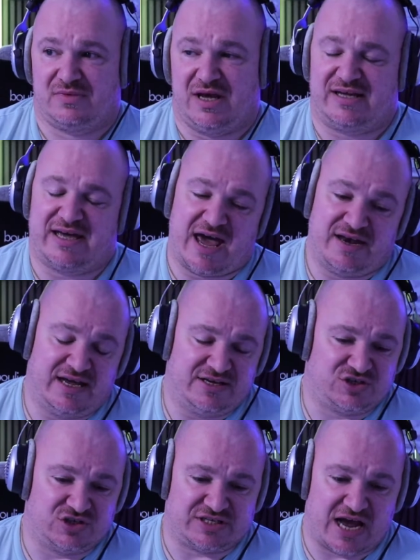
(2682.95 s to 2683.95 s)
Again, it's
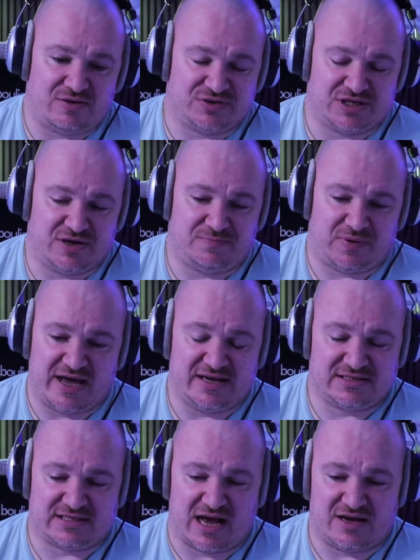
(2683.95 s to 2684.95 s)
just down to playing
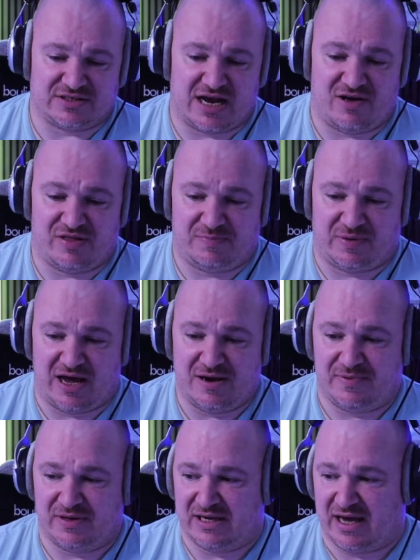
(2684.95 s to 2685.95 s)
styles and how they play,
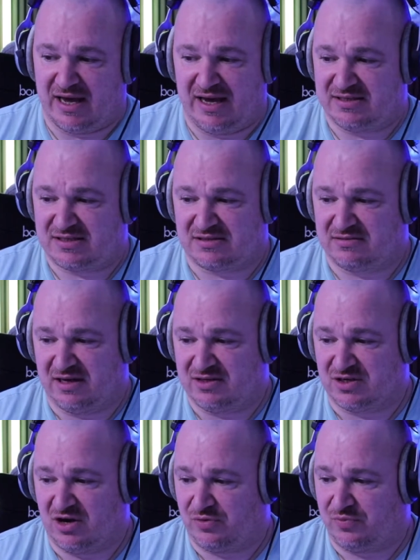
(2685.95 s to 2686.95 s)
but yeah, it's
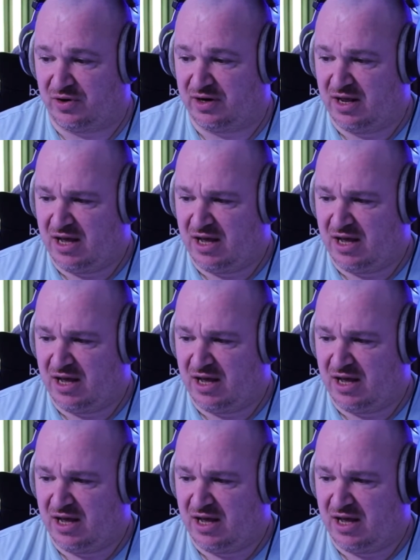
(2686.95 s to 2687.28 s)
an odd one.